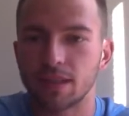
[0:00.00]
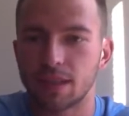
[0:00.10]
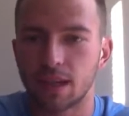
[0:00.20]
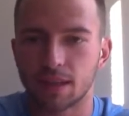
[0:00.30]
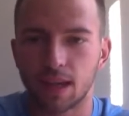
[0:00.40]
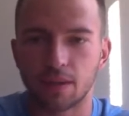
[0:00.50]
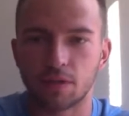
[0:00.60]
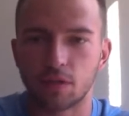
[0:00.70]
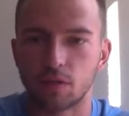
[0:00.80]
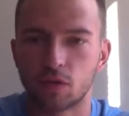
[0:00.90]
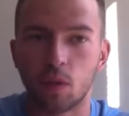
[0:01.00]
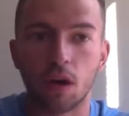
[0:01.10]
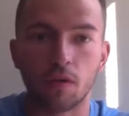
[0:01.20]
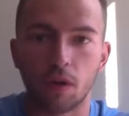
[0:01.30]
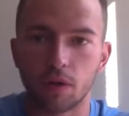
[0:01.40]
It's not like they have to do
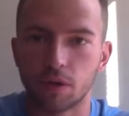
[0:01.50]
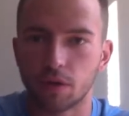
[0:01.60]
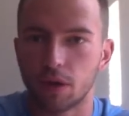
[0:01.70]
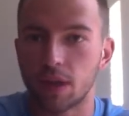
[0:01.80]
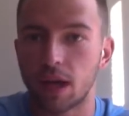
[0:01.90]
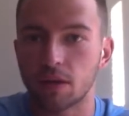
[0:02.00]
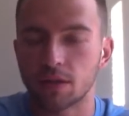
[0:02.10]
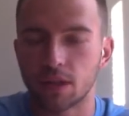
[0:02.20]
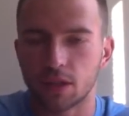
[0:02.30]
1,200 or 1,000.